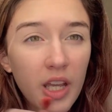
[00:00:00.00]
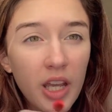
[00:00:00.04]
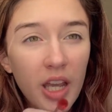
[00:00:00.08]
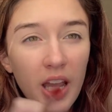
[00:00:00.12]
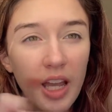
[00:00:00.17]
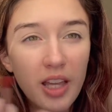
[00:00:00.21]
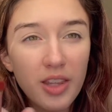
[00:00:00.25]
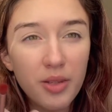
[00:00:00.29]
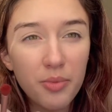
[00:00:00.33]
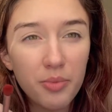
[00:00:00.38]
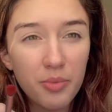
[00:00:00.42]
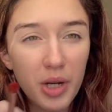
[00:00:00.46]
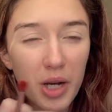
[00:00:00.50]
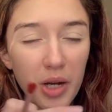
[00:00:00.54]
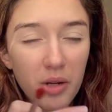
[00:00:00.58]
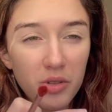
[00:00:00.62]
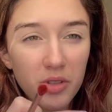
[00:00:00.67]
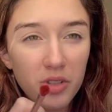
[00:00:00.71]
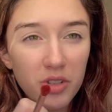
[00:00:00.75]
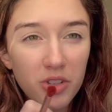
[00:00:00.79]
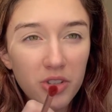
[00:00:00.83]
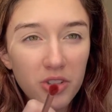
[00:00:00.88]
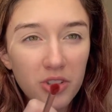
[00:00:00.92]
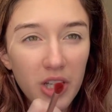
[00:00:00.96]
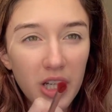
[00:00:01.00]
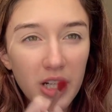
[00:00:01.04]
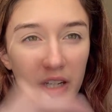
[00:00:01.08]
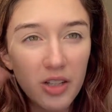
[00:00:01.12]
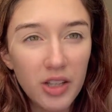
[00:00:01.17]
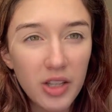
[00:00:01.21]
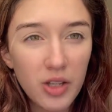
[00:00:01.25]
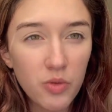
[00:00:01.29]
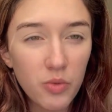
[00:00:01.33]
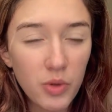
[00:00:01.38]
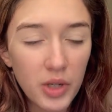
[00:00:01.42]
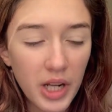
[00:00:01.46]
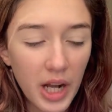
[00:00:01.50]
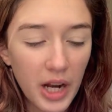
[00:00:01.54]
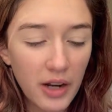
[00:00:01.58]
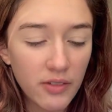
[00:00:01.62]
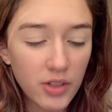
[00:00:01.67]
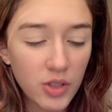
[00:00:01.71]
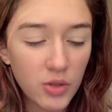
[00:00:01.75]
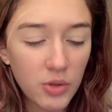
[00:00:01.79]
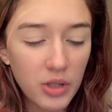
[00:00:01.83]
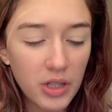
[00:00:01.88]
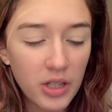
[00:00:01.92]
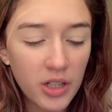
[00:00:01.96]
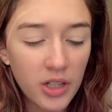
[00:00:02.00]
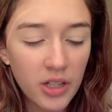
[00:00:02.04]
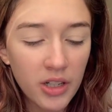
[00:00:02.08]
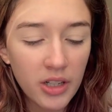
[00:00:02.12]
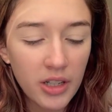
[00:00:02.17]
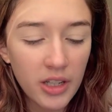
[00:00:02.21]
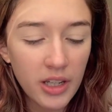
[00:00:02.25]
and the powder just kind of like went everywhere.